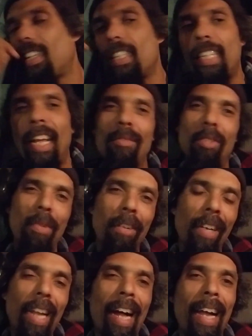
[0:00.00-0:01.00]
Same
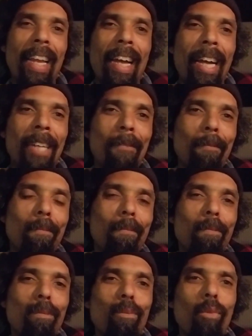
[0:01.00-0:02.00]
spirit, I and I,
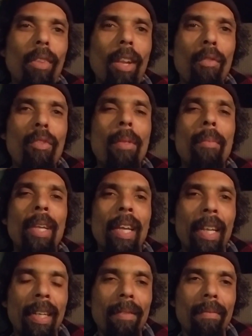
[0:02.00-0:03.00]
from the
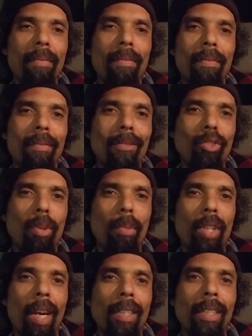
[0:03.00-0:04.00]
beginning. Triple
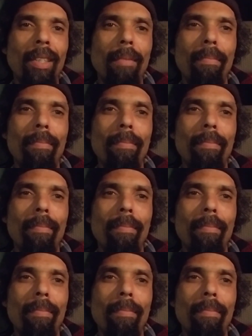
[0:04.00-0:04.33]
darkness.